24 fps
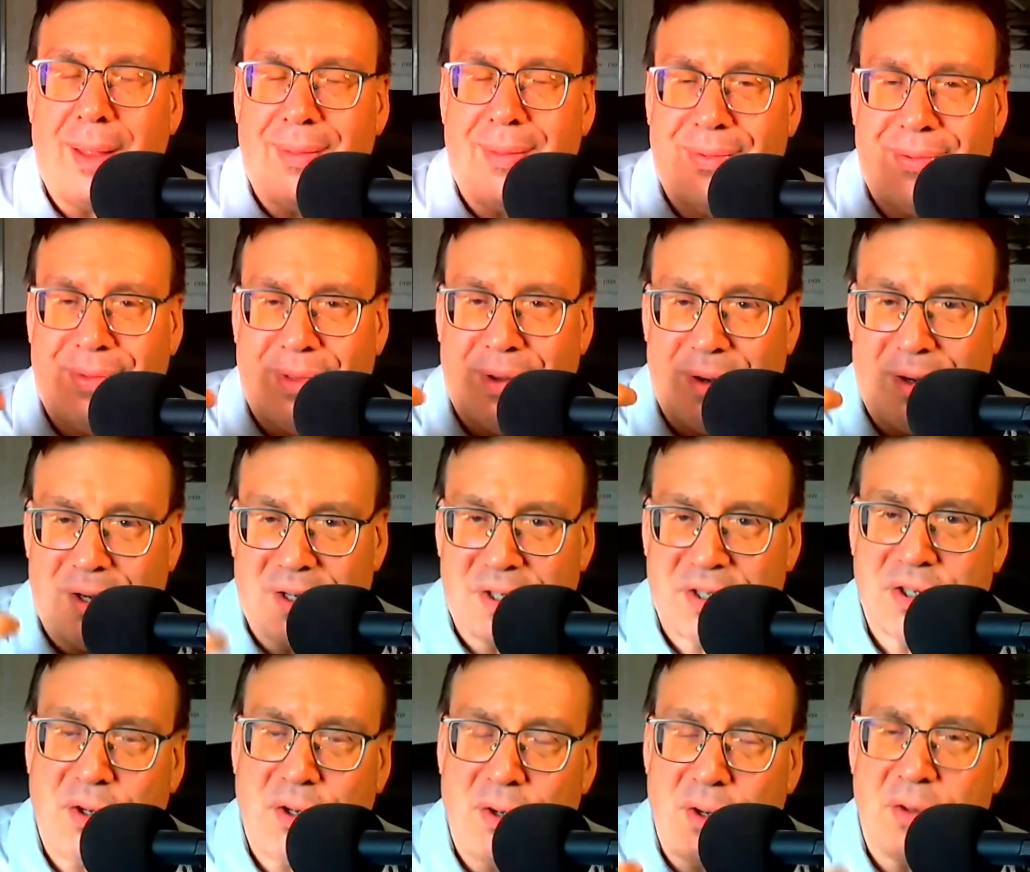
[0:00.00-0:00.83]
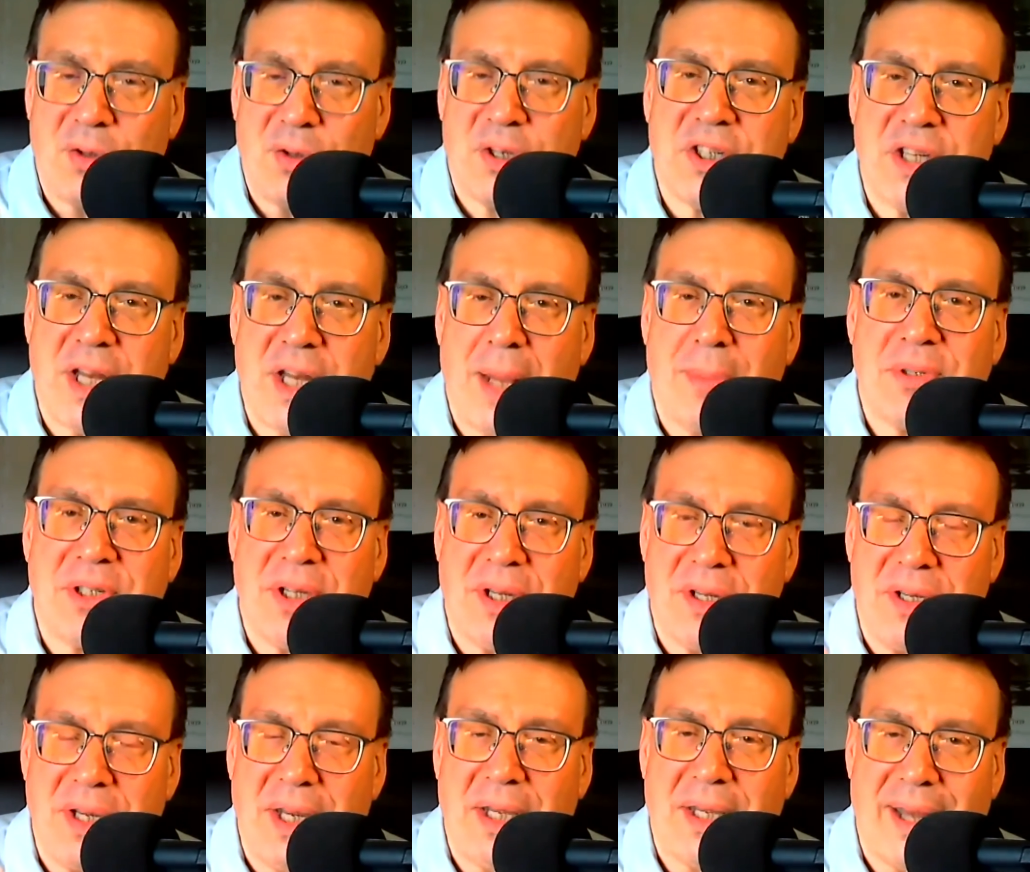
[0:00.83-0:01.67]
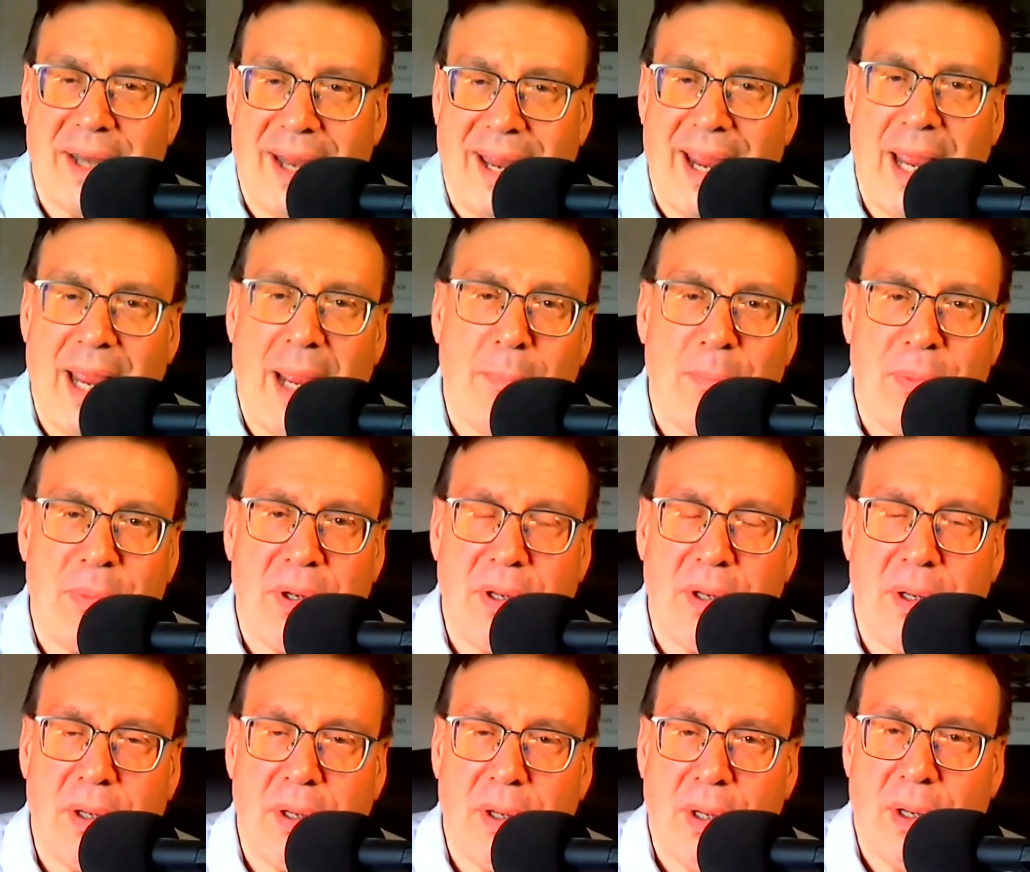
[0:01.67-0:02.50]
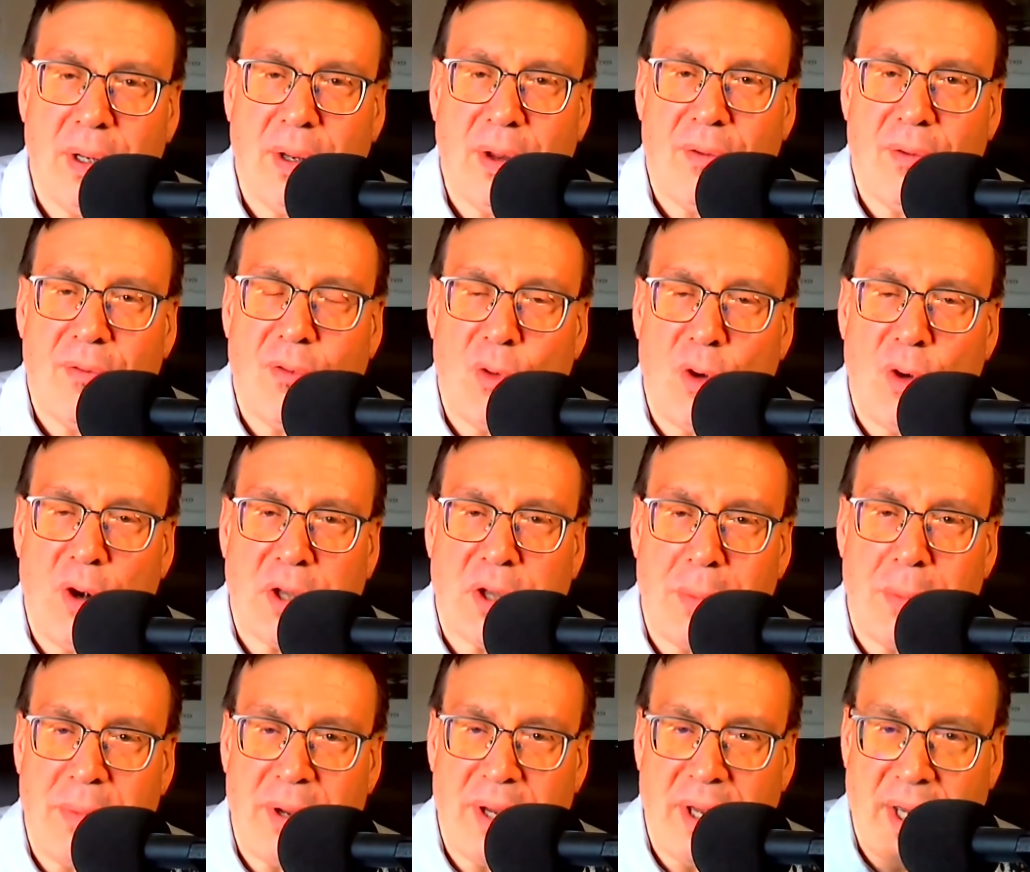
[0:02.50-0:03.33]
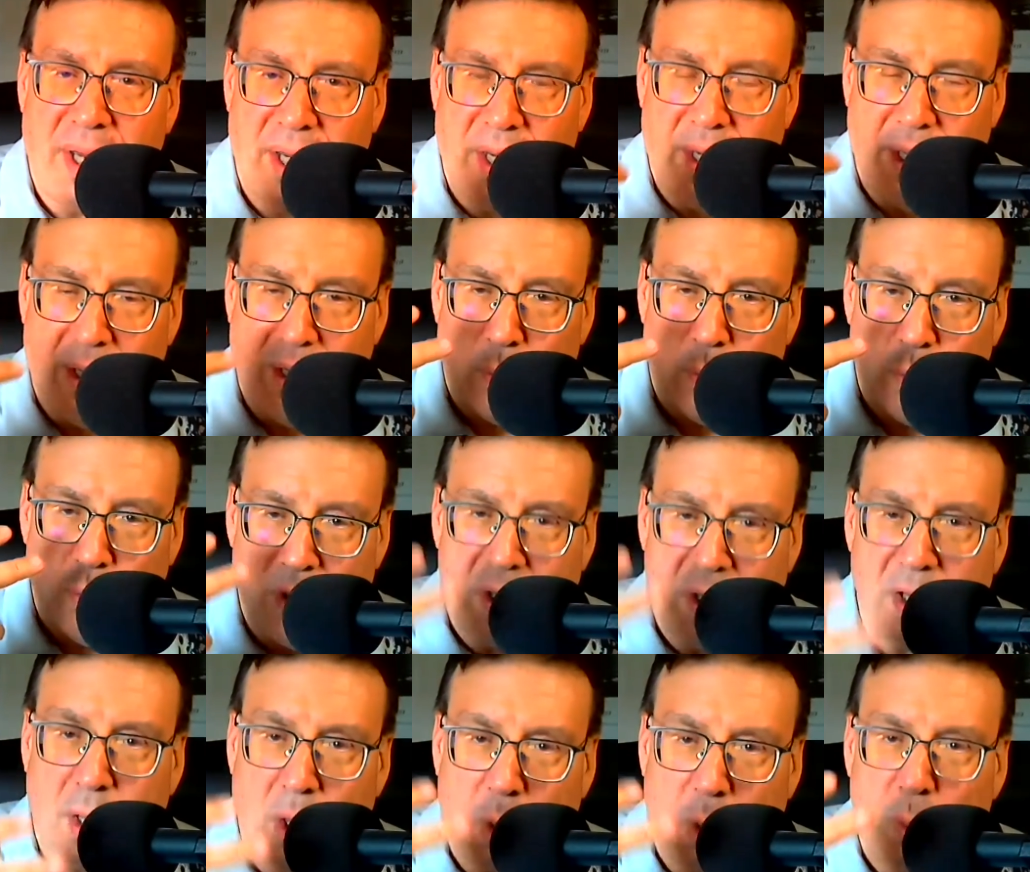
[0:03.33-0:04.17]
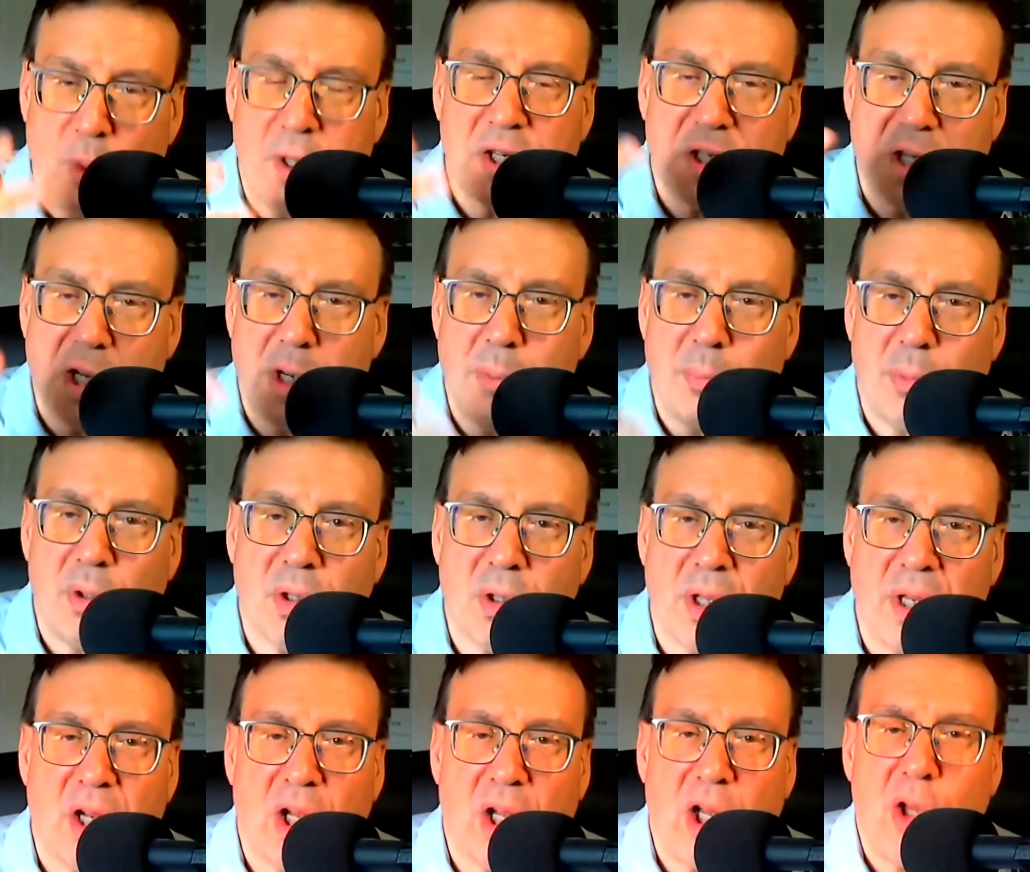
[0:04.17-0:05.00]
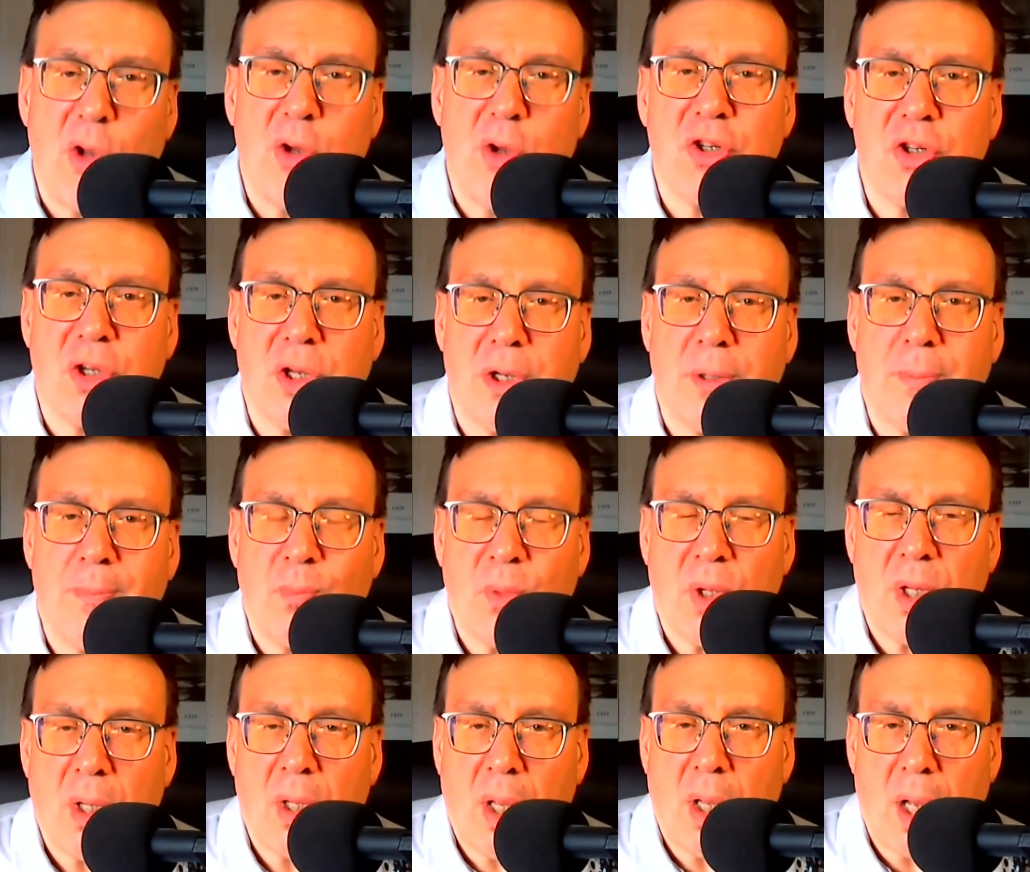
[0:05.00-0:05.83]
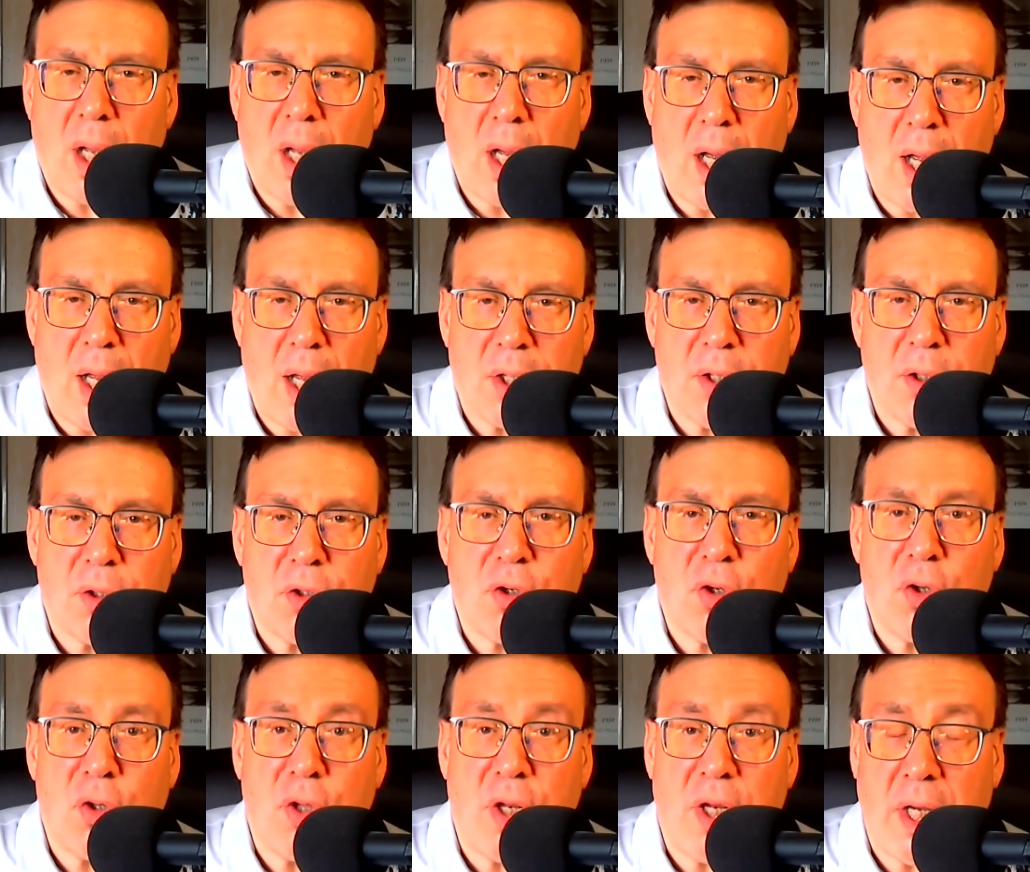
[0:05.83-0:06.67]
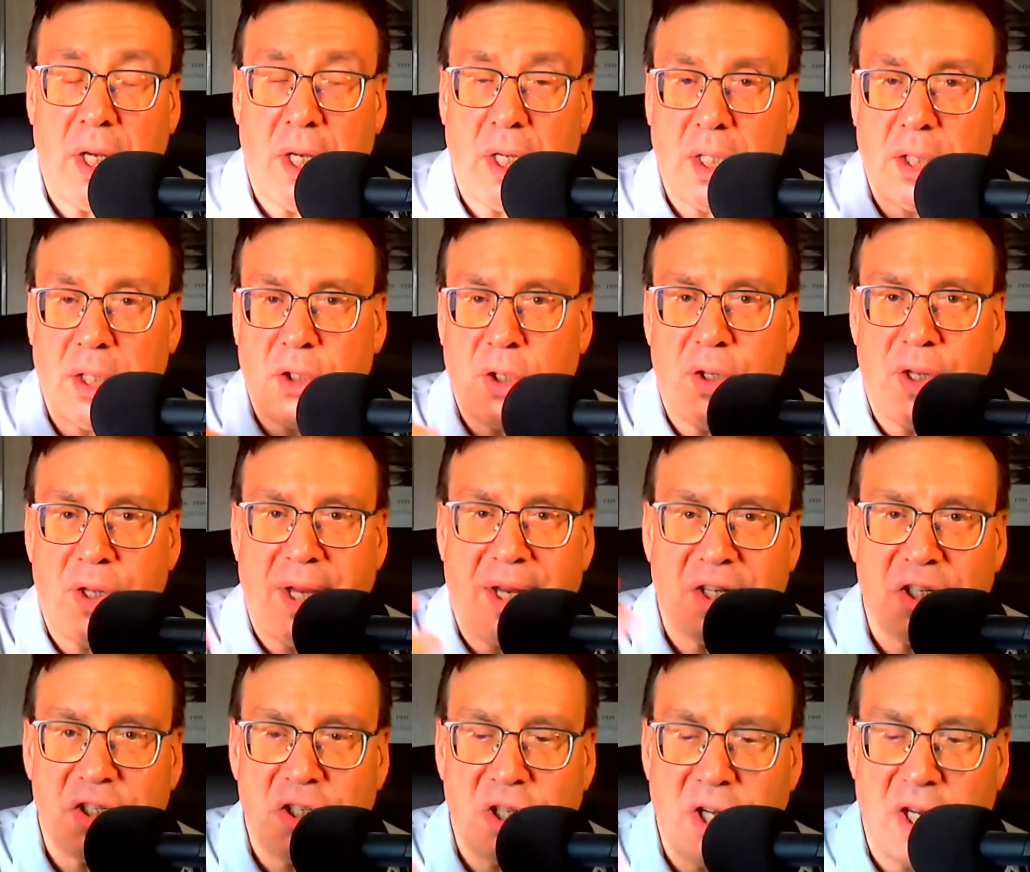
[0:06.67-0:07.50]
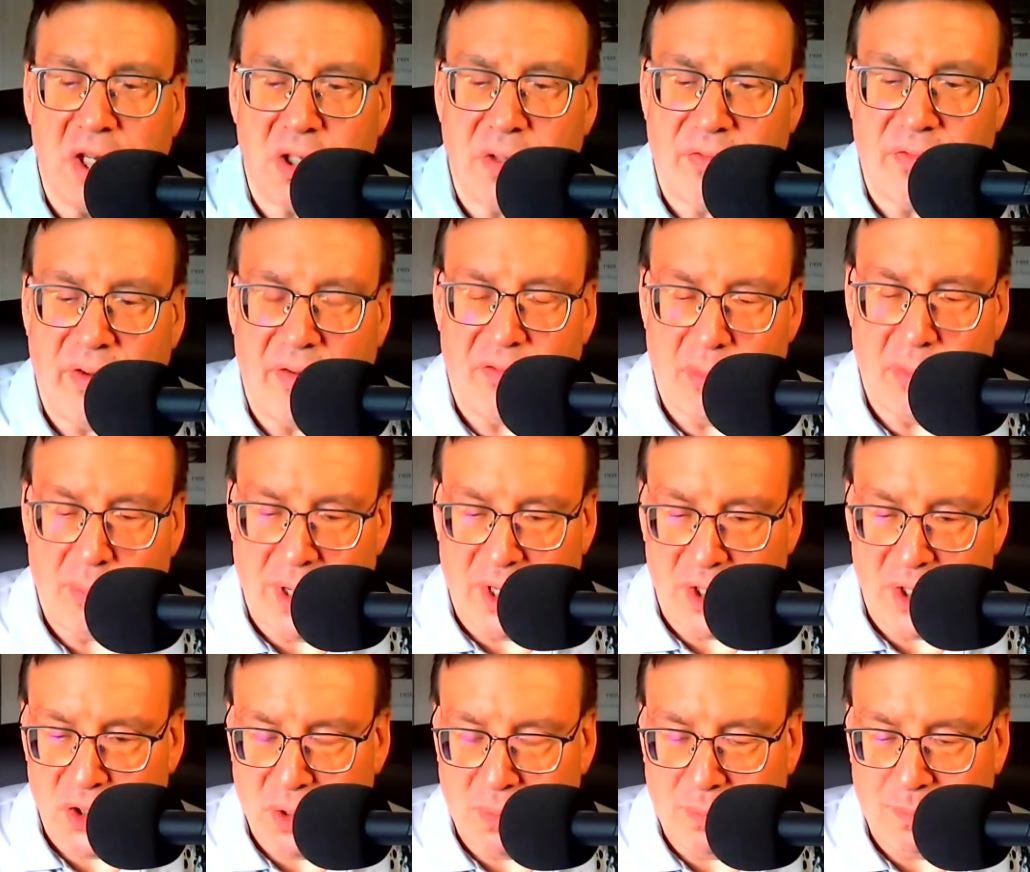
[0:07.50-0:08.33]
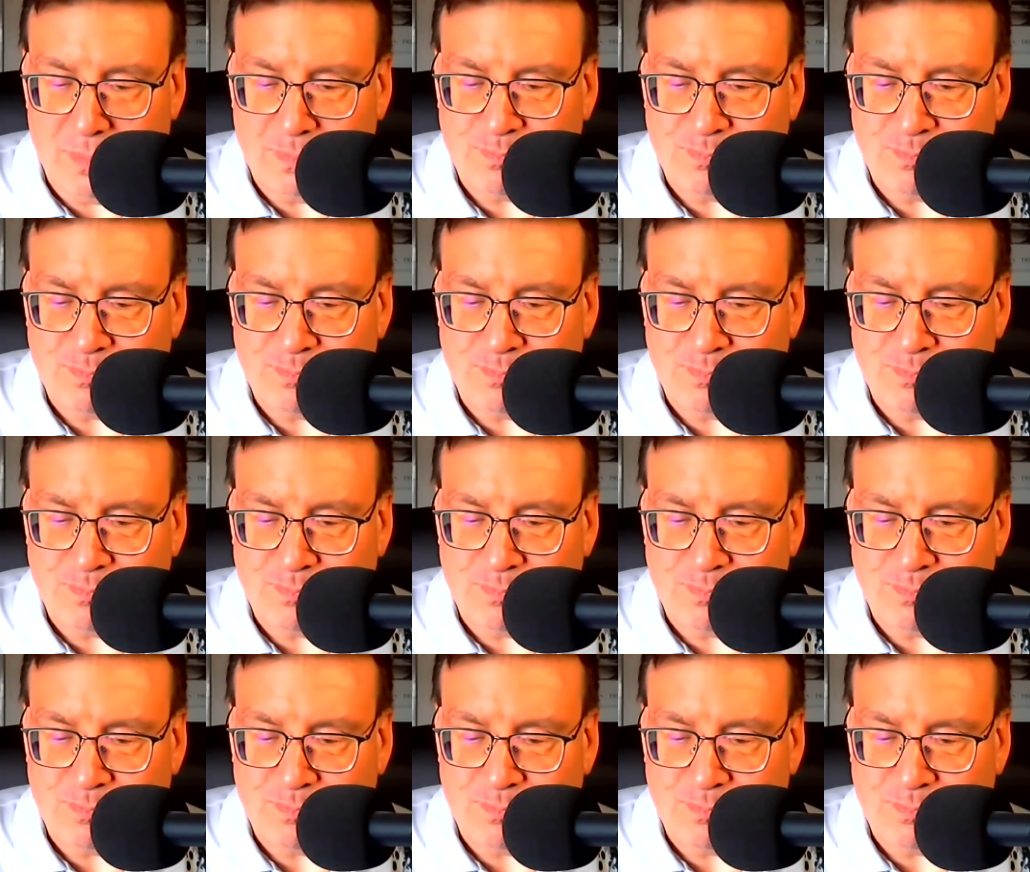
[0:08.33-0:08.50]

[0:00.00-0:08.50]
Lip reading: there are certain steps that need to happen for it to be a reasonable conclusion to the exchange of information.